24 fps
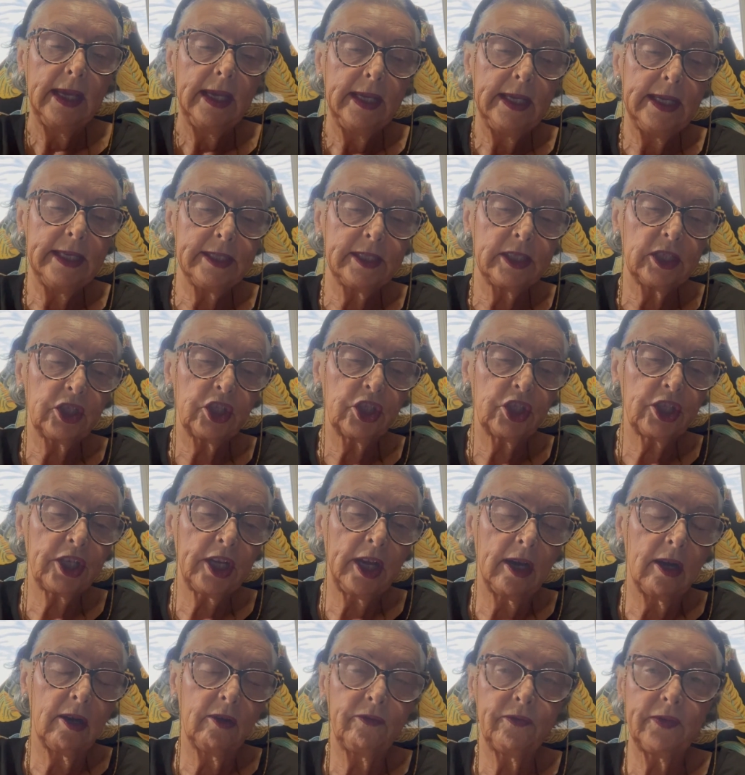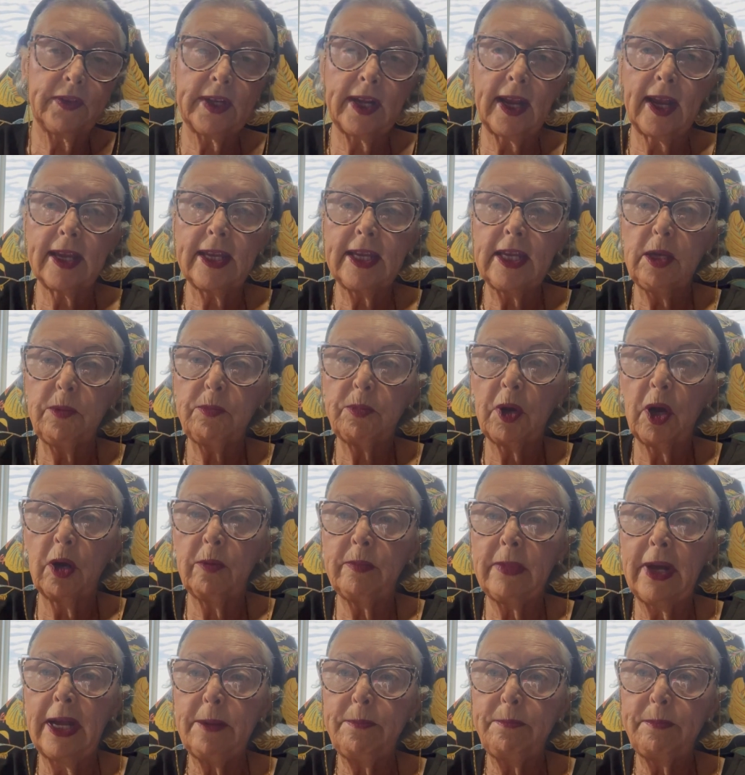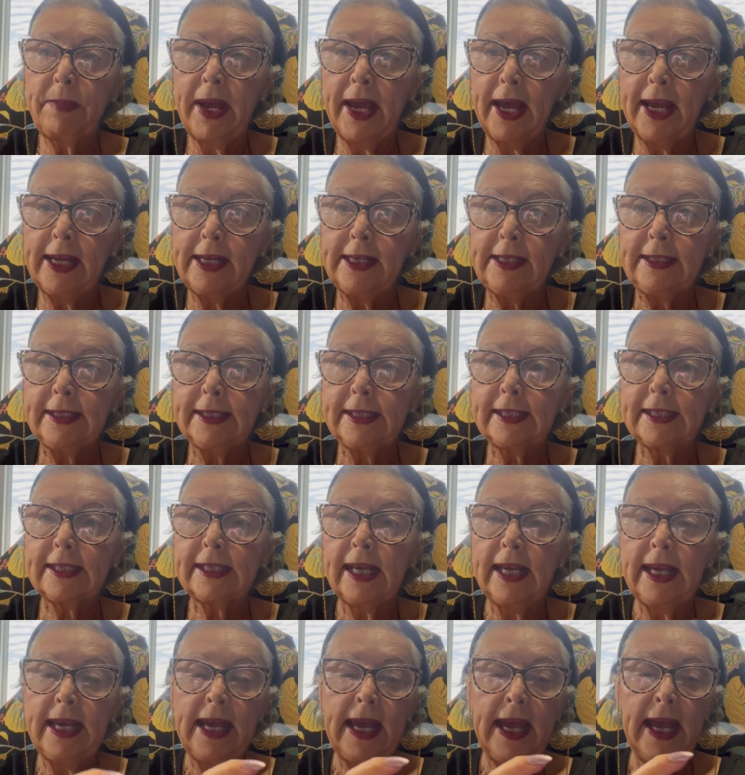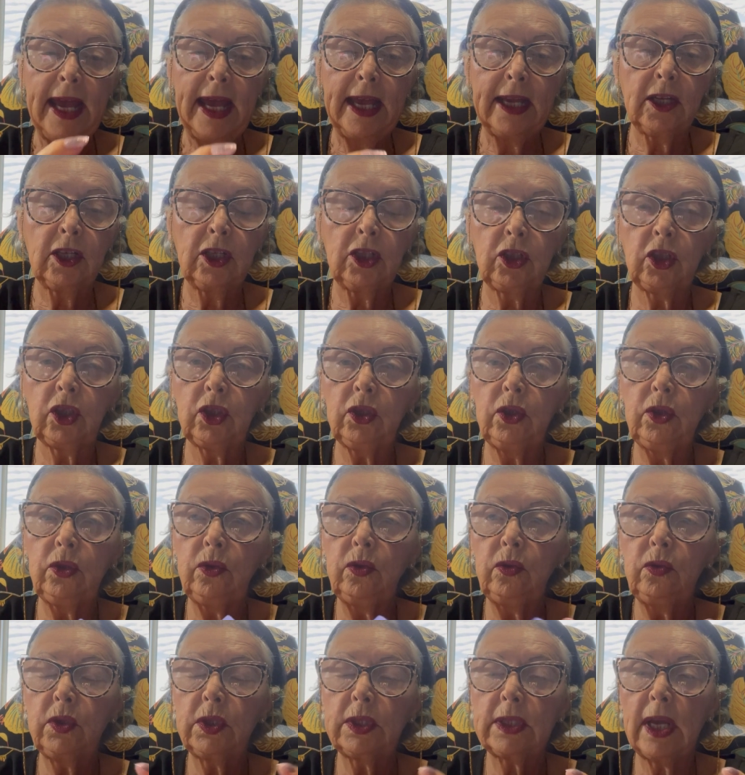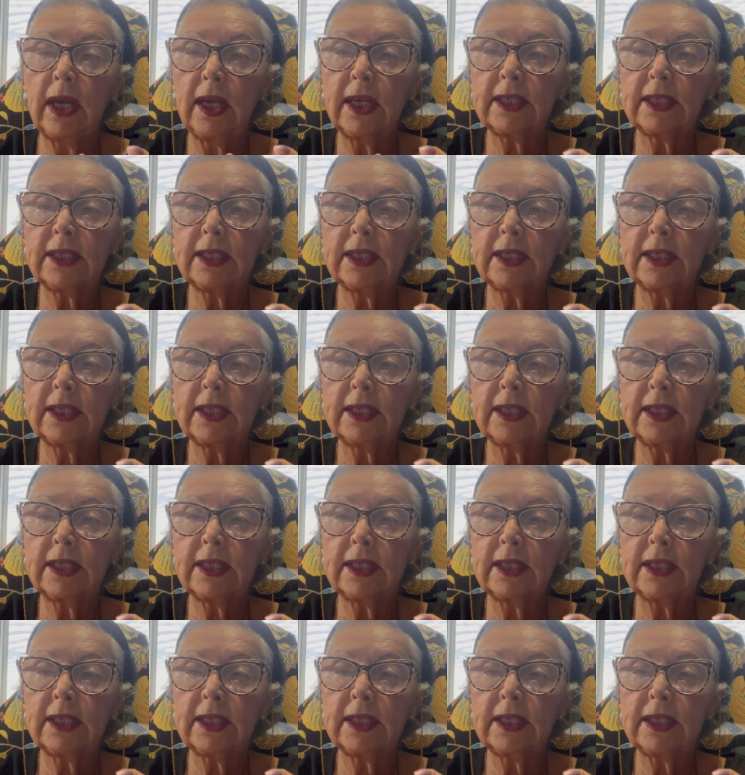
is a shelf that I keep all my paints and glues,